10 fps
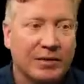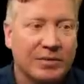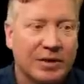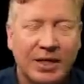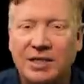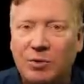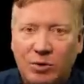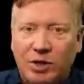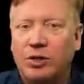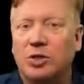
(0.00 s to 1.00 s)
So the next thing we
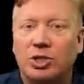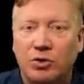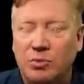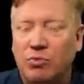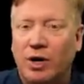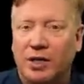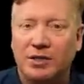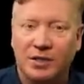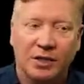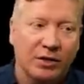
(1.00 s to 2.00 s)
want to do is show some
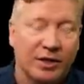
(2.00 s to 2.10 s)
products in here.